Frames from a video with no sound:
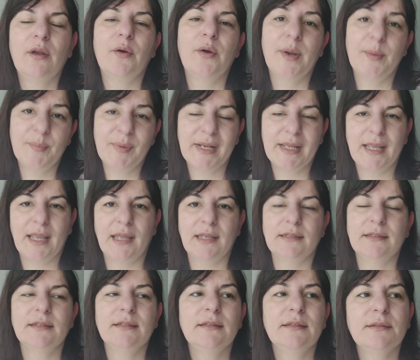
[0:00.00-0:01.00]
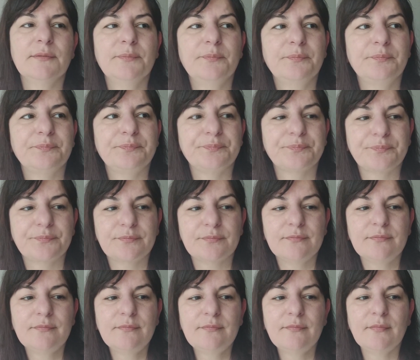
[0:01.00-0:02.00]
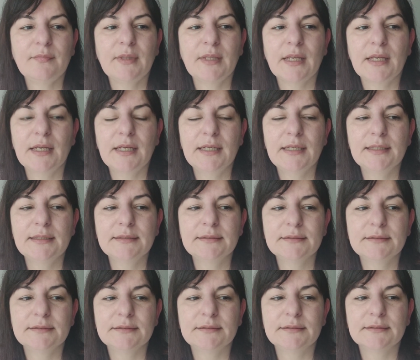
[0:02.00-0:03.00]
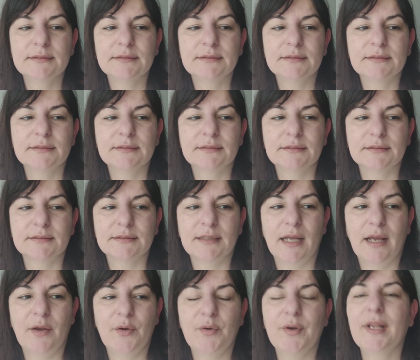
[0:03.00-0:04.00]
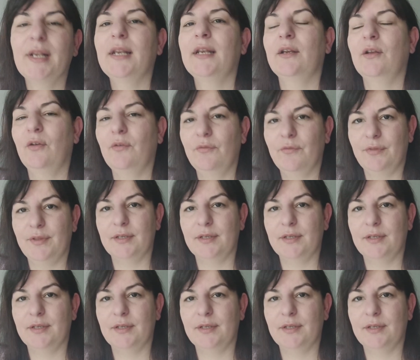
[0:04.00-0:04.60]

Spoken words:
replicate it, and I really love